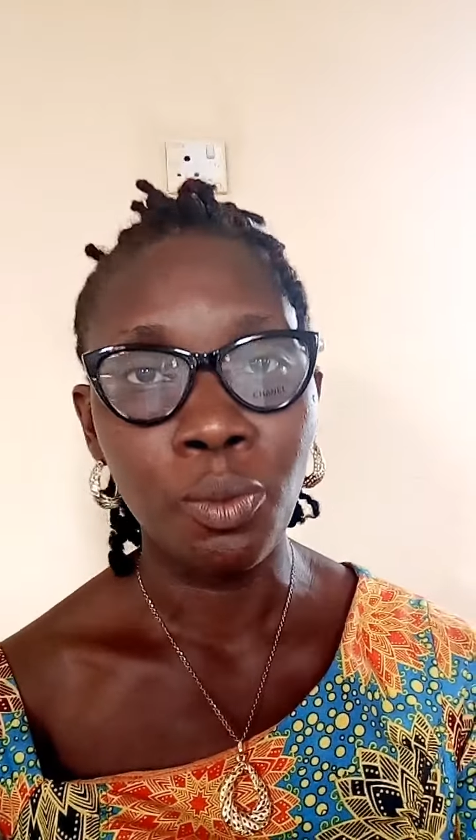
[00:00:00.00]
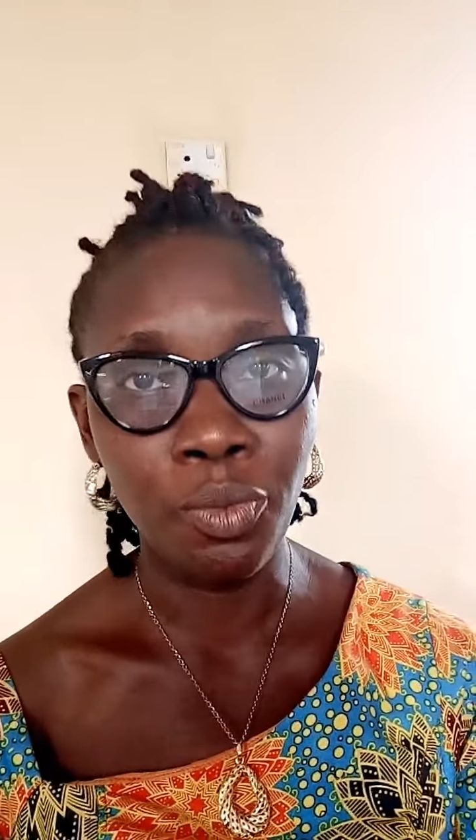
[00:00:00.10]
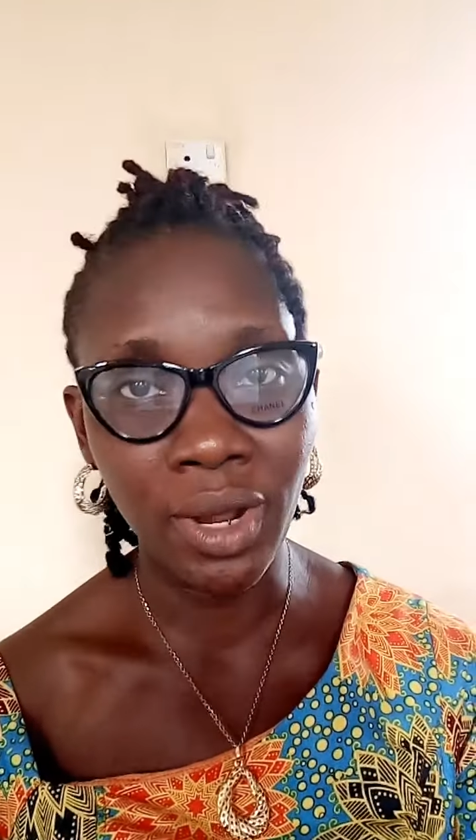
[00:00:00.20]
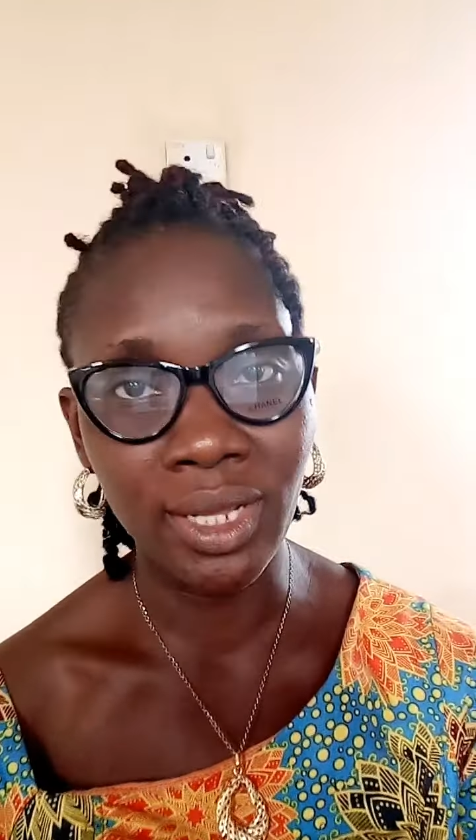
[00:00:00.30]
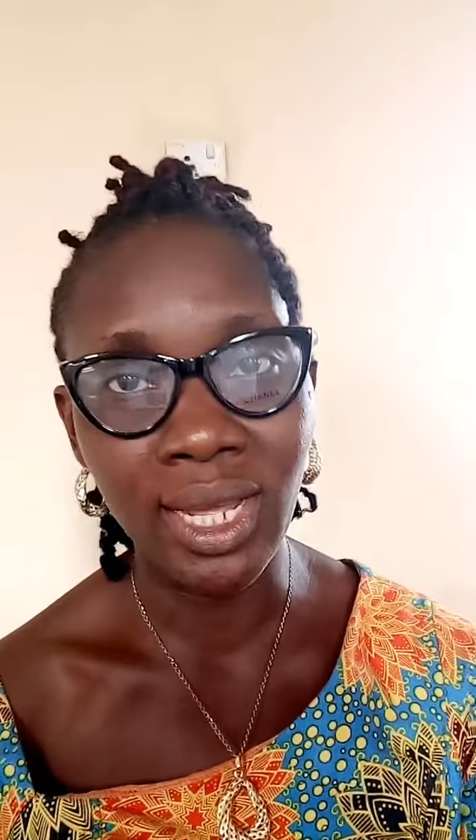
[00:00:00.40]

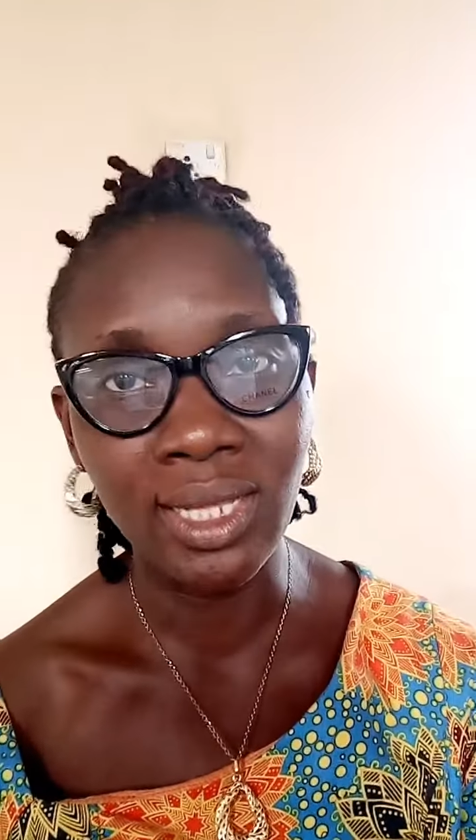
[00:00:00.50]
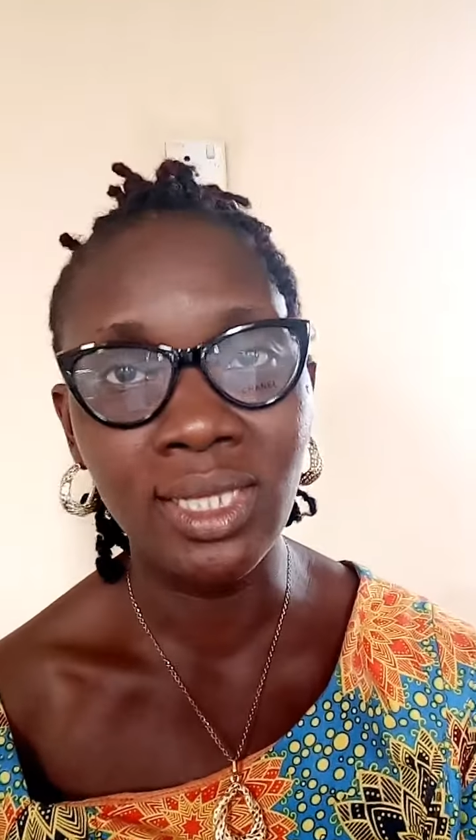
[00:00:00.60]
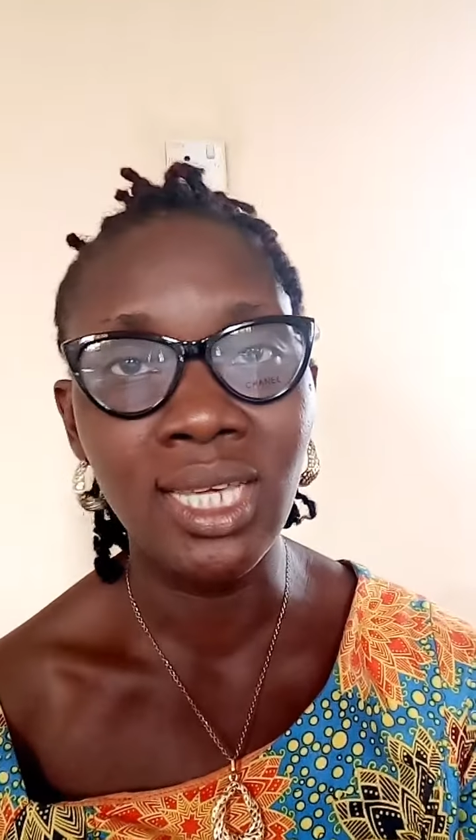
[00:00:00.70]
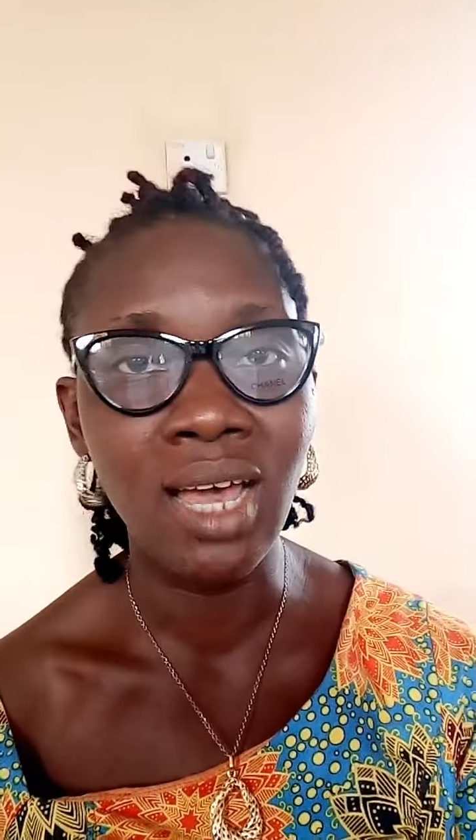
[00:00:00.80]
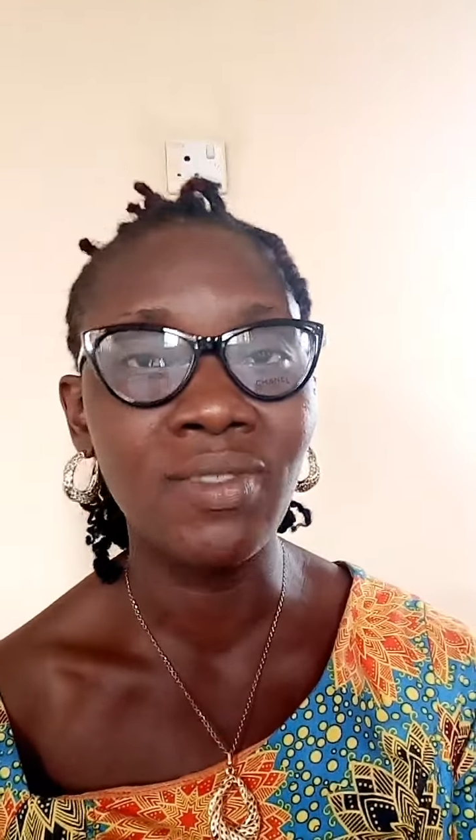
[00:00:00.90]

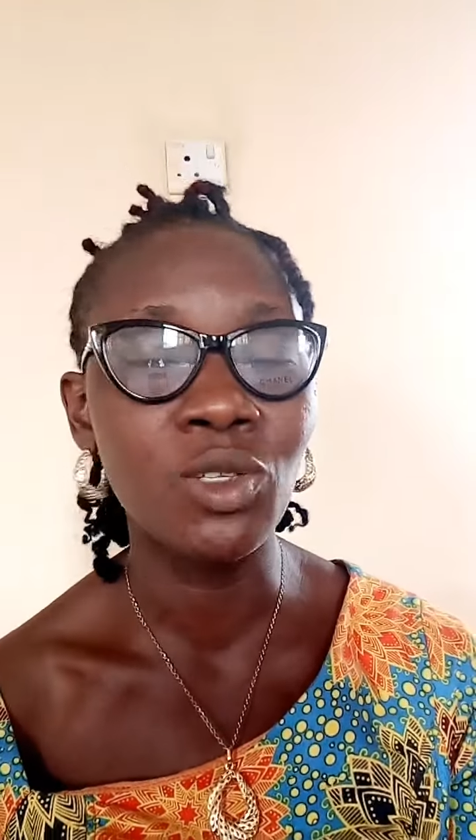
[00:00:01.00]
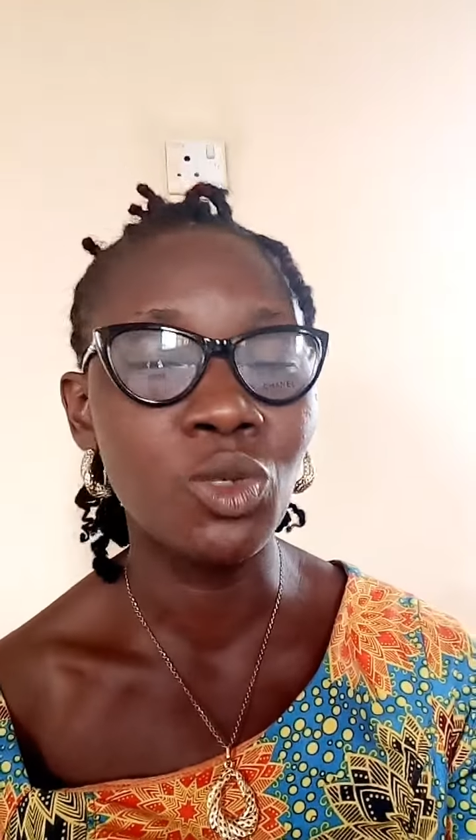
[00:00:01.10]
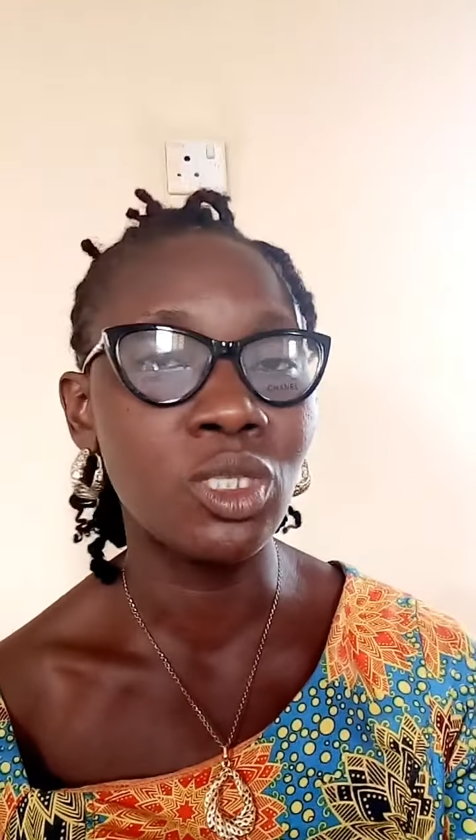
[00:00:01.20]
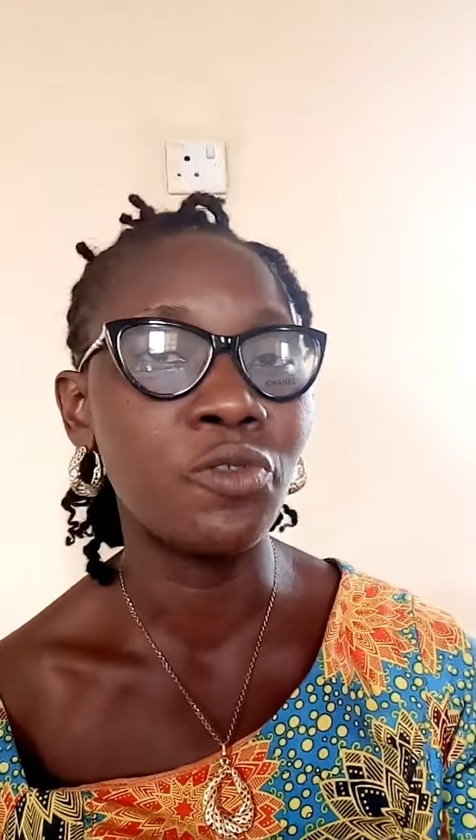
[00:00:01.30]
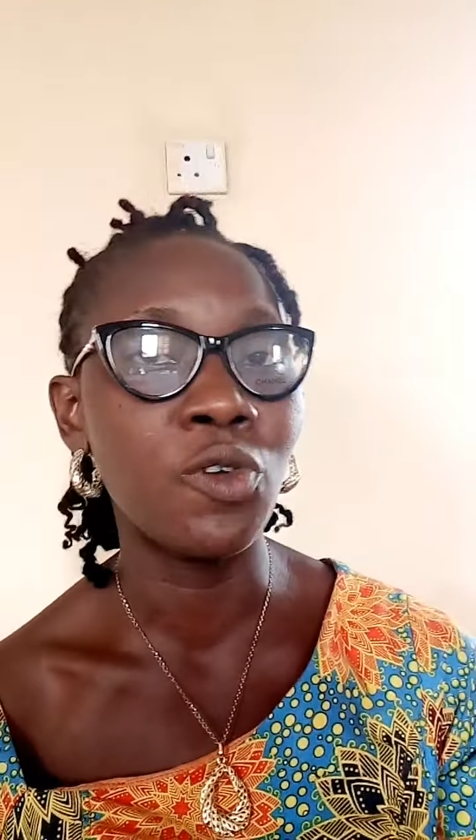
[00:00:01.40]
pregnancy, after
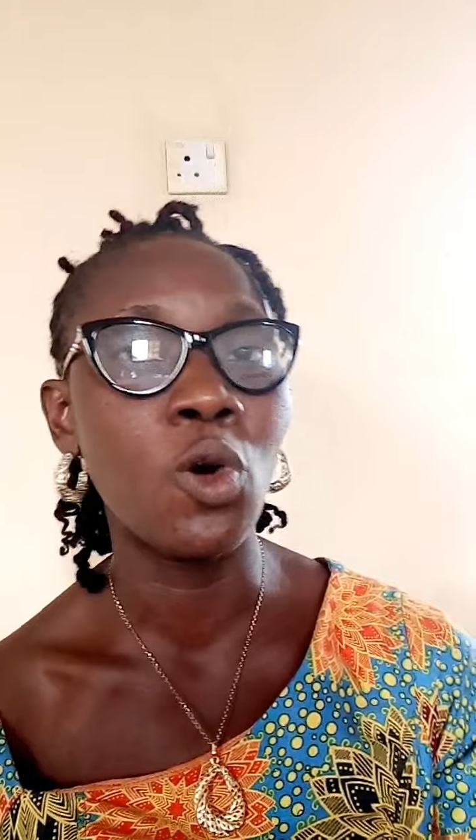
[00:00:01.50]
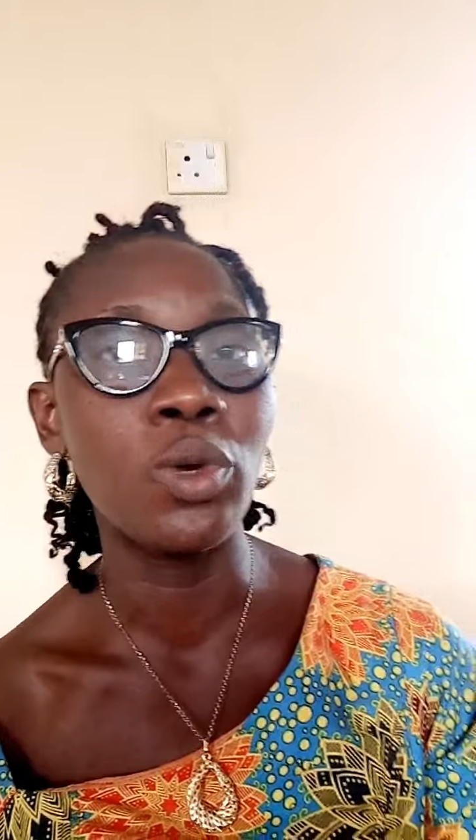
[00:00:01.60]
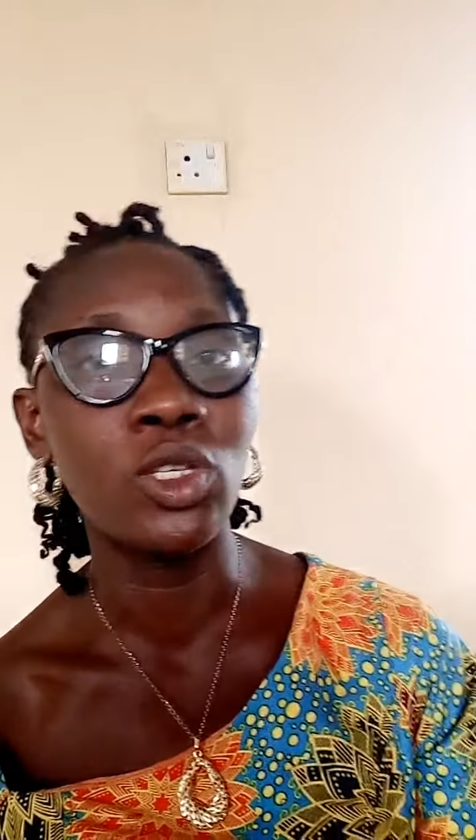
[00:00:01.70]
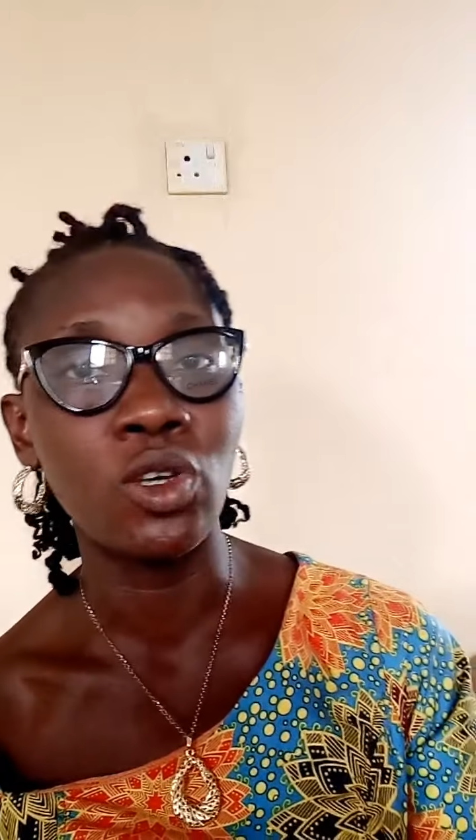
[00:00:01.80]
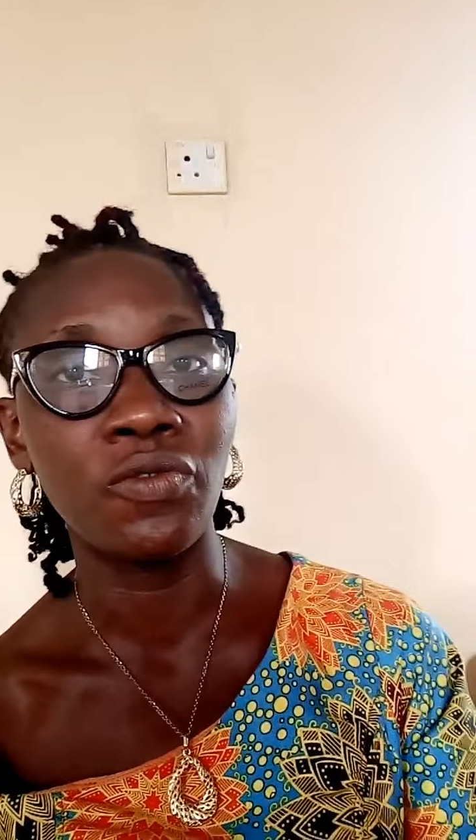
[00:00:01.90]
24
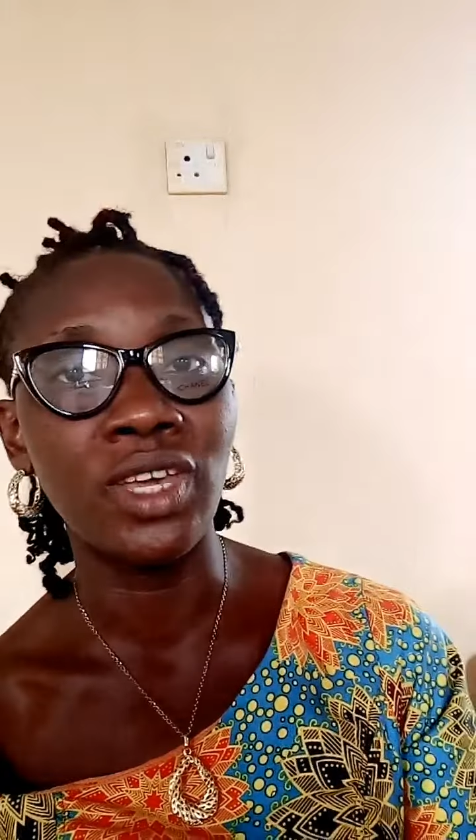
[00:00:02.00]
weeks of